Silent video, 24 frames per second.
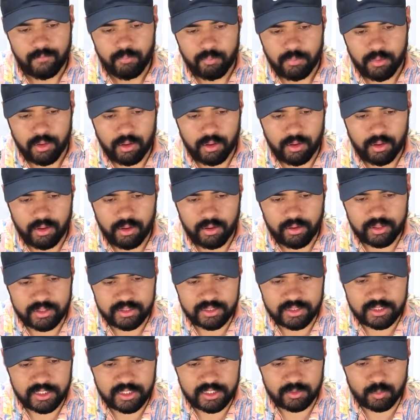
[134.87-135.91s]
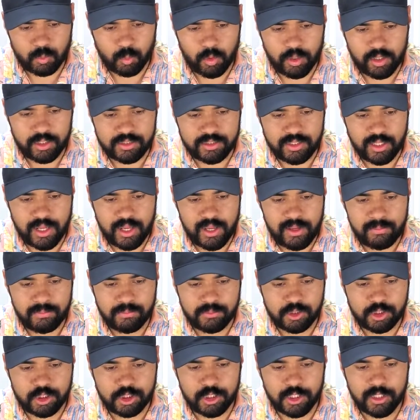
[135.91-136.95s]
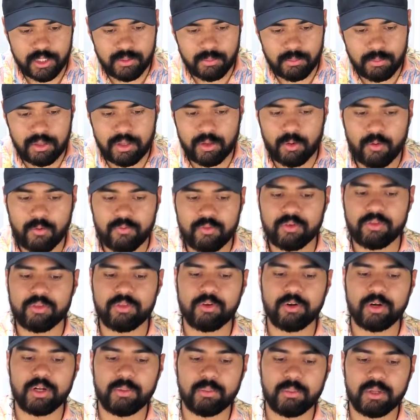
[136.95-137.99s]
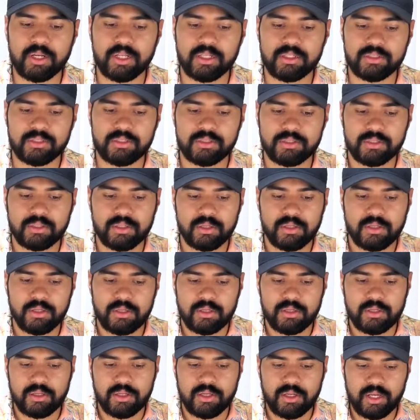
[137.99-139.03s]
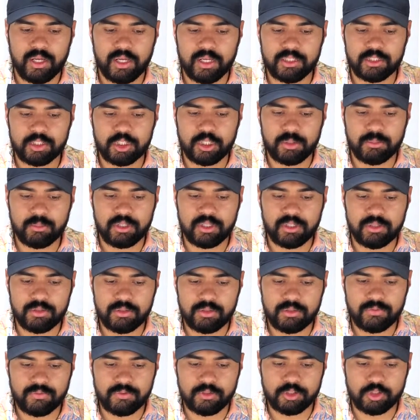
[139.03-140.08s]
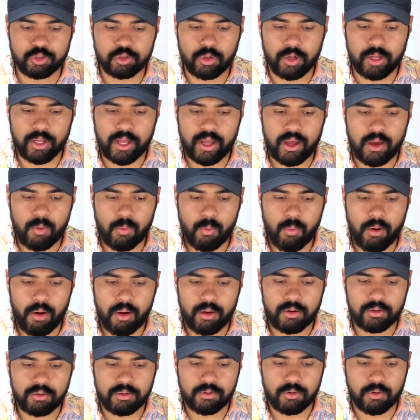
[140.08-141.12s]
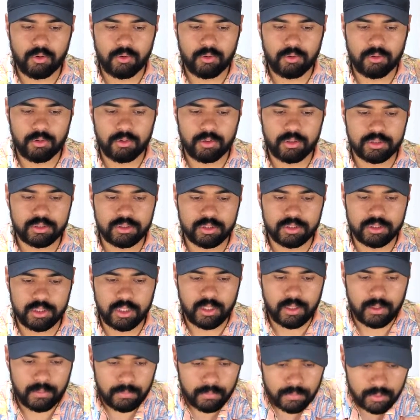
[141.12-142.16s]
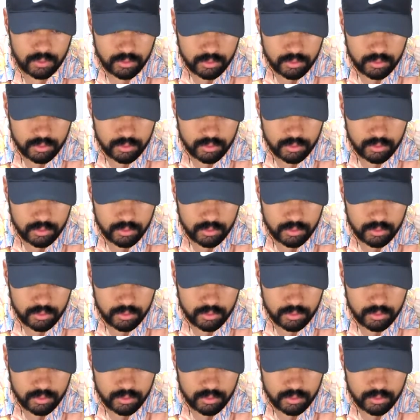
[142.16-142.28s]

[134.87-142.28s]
It says work time shouldn't be over 30 minutes and shouldn't be used for drawing out water or something